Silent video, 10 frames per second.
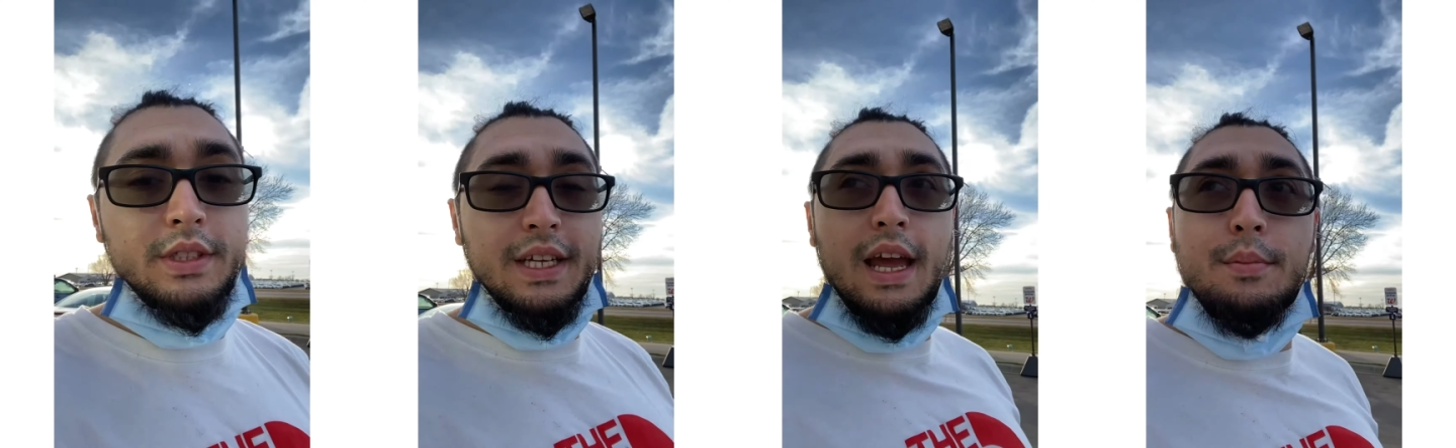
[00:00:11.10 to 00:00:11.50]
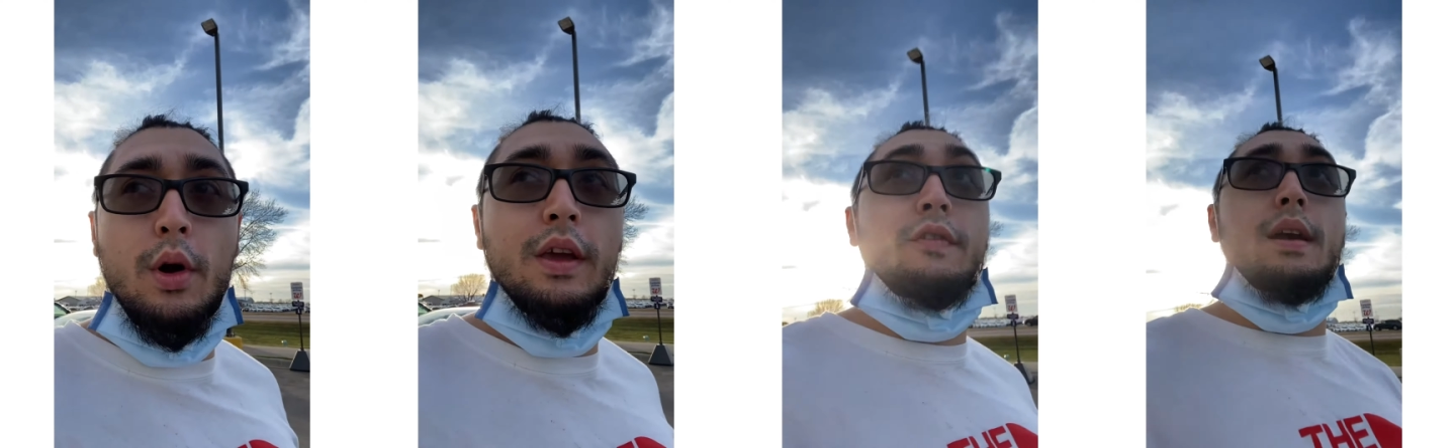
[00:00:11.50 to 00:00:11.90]
again,
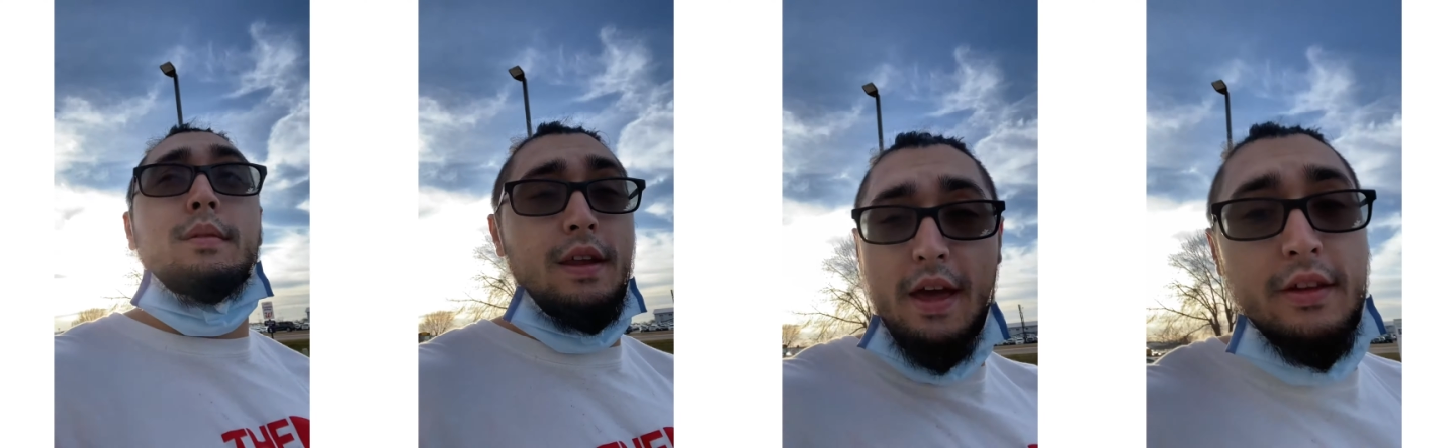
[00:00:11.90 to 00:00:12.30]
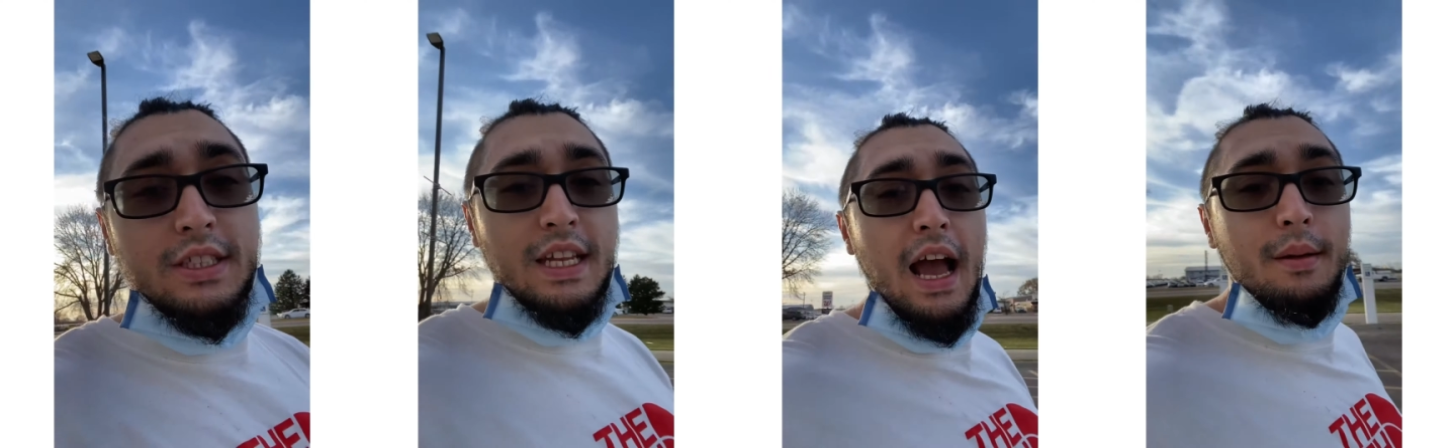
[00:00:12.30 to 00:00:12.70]
PokeFam, another
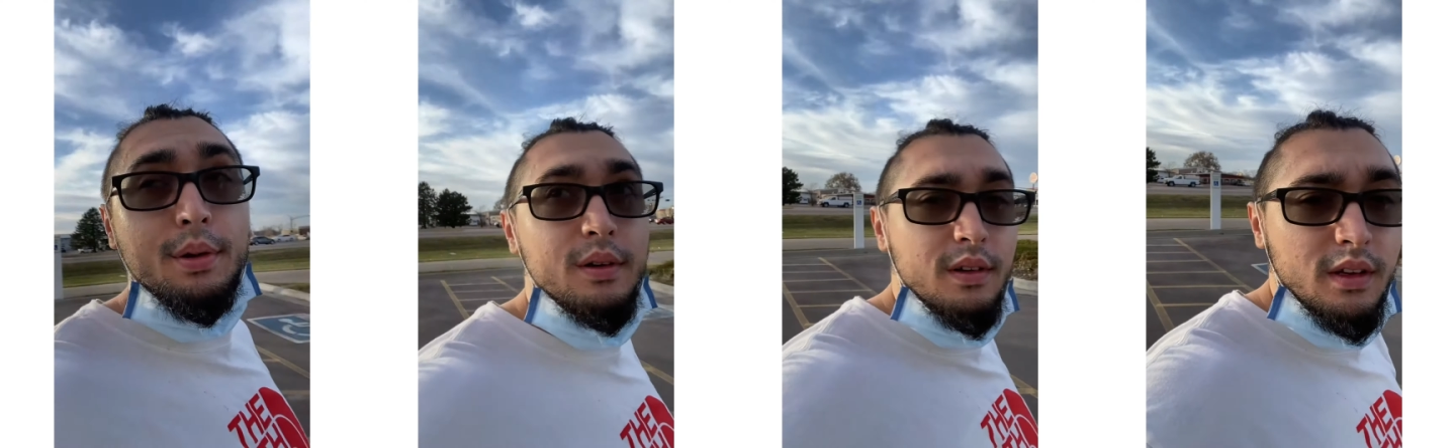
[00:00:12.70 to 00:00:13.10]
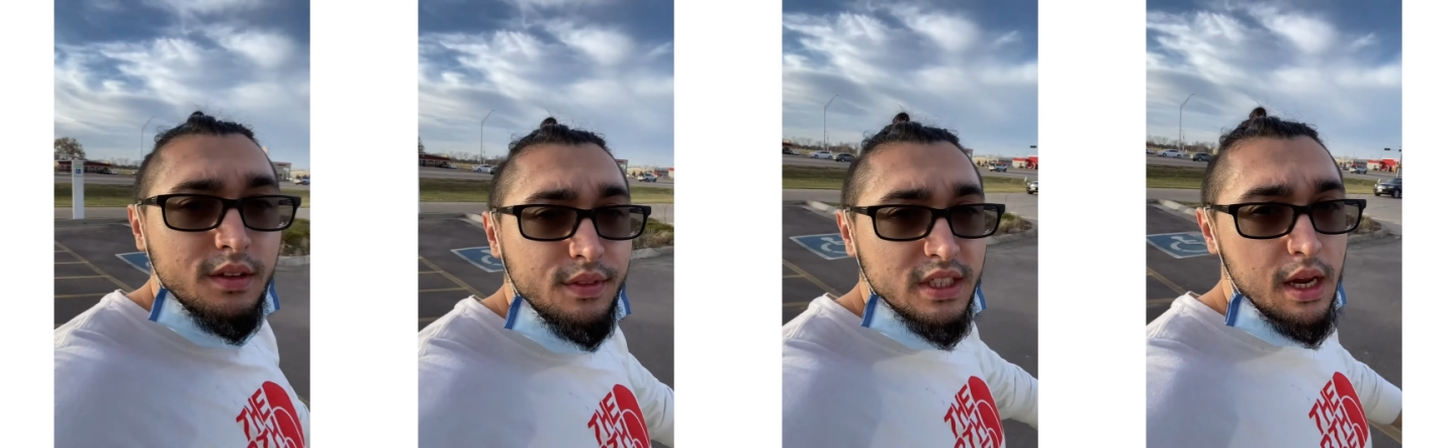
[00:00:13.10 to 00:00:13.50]
stop.
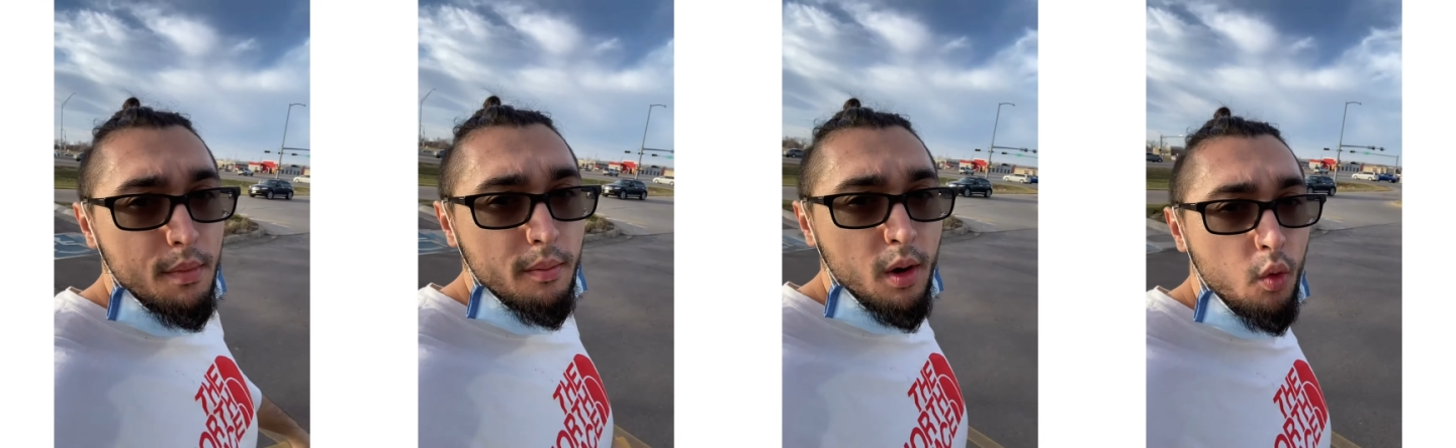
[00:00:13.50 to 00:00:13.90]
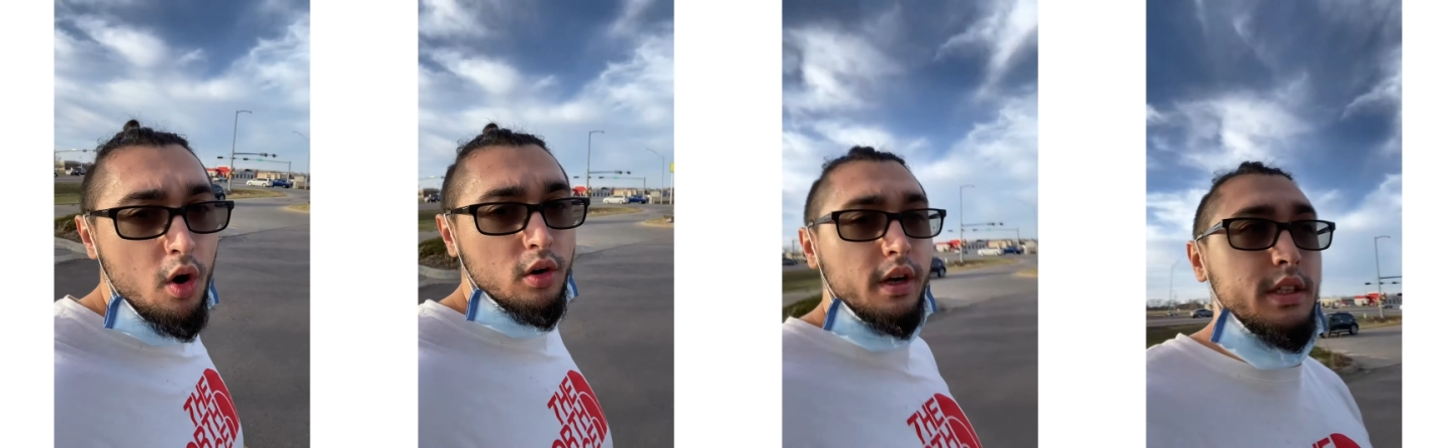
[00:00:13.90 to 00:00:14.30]
This time I'm at
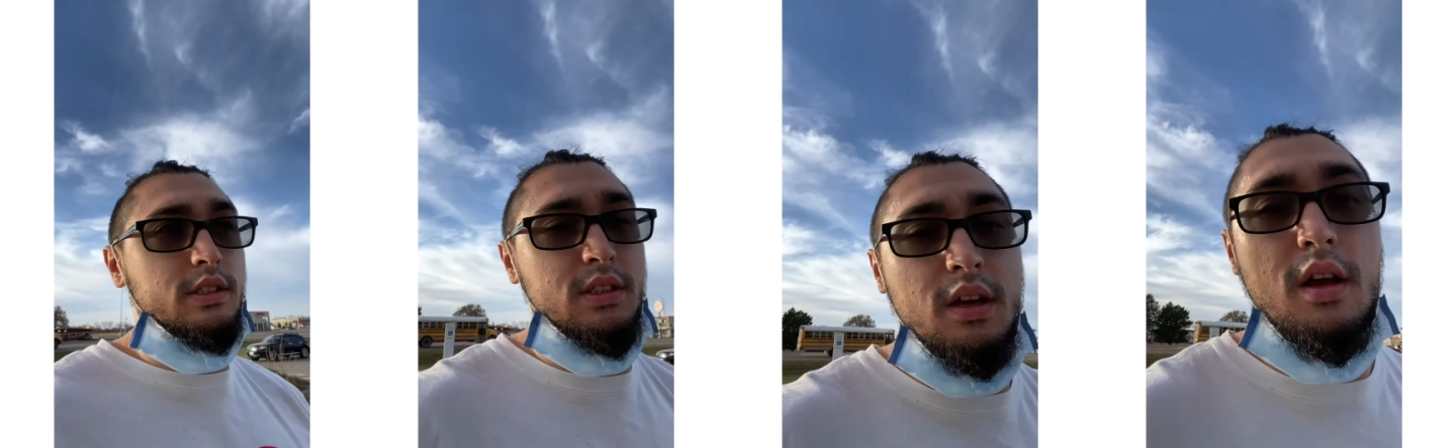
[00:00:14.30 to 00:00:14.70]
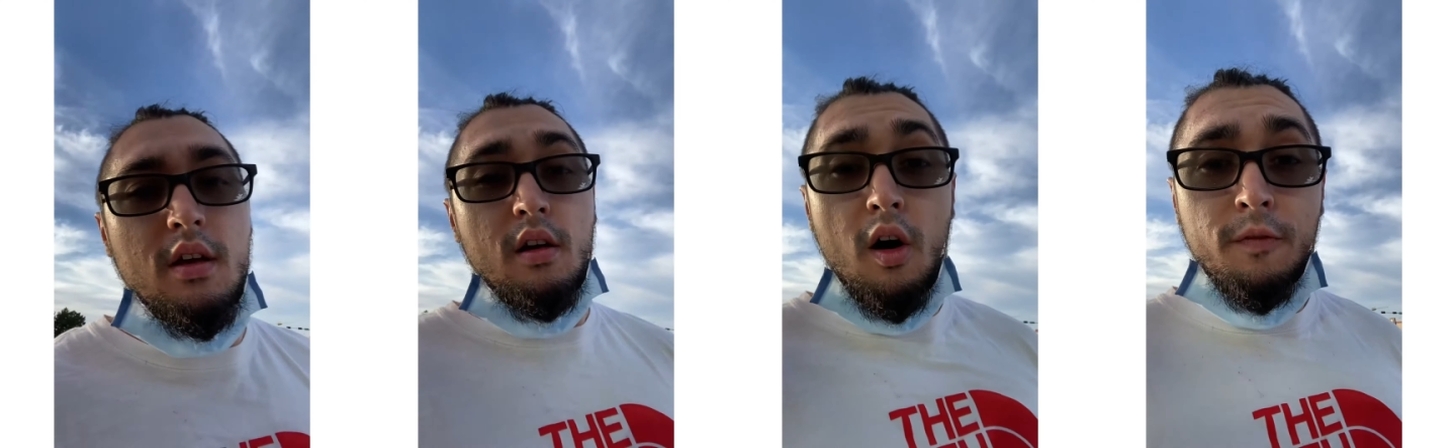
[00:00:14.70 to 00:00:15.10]
Walgreens.
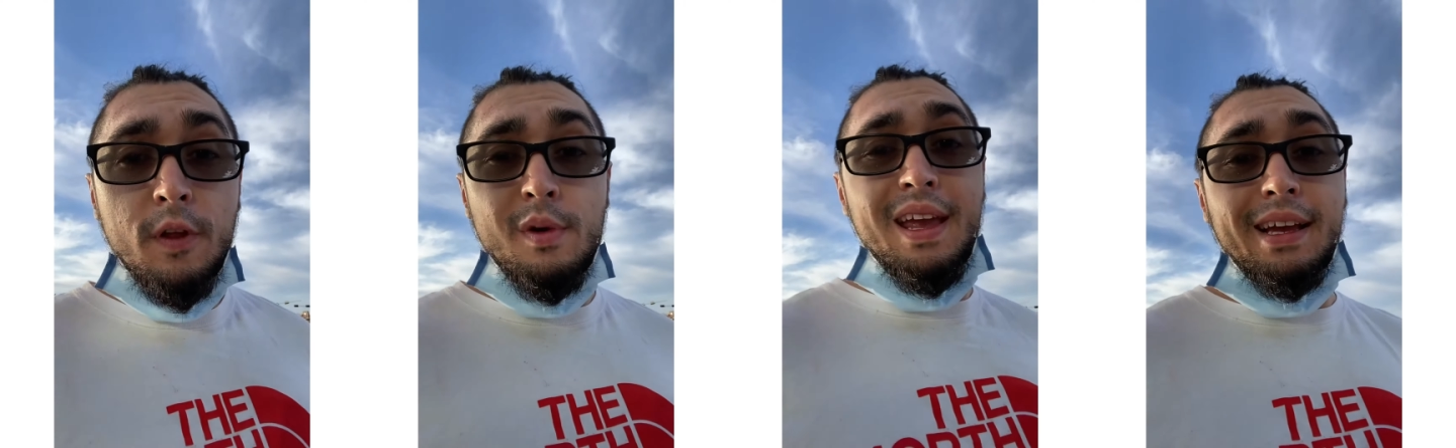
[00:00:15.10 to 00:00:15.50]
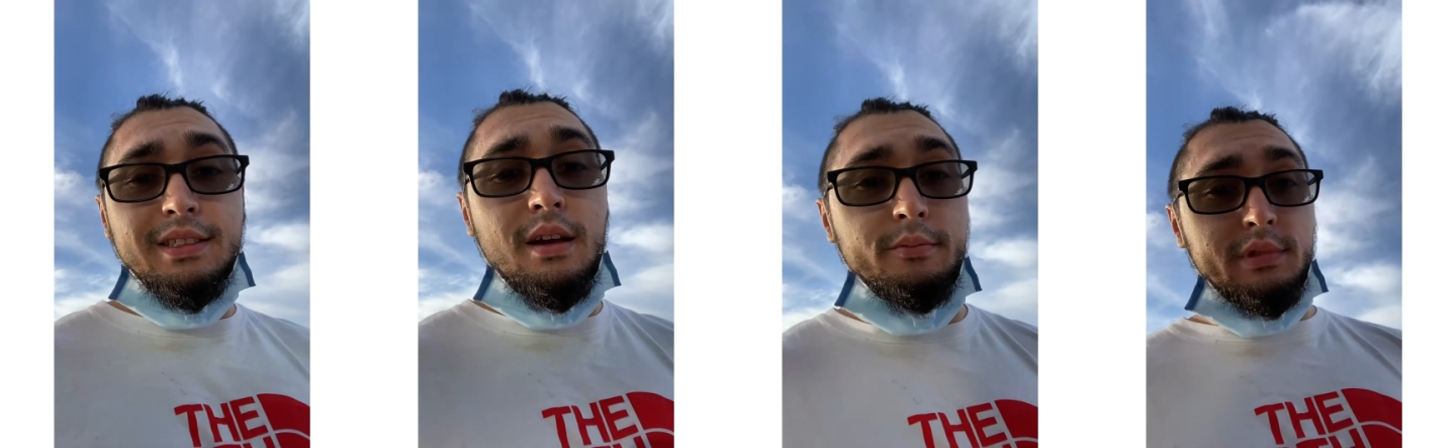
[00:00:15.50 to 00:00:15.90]
Hopefully we can get
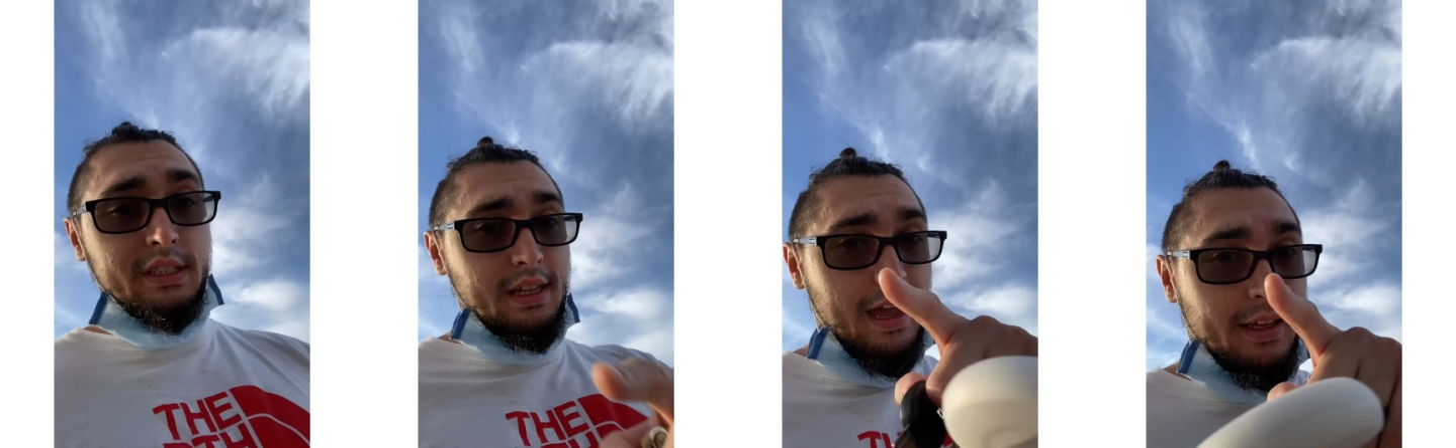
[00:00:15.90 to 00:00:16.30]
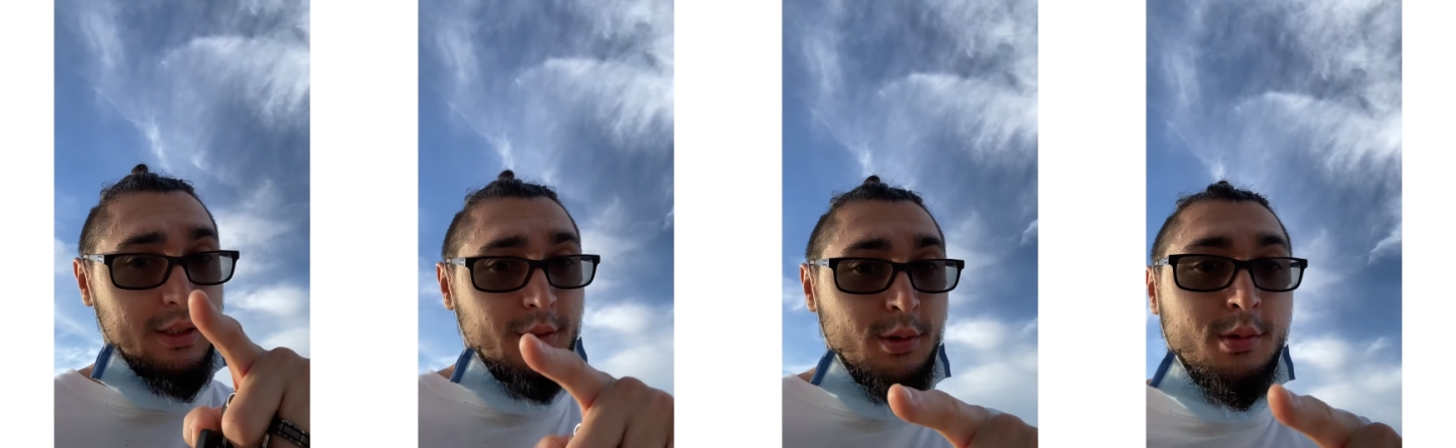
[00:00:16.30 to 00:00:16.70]
something. Stay
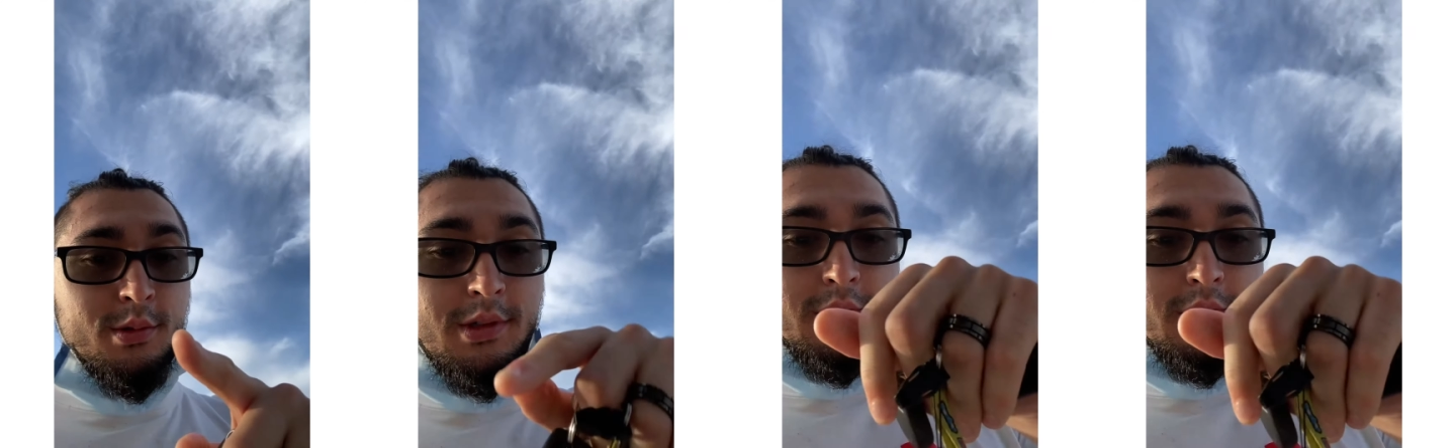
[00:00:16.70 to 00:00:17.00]
tuned.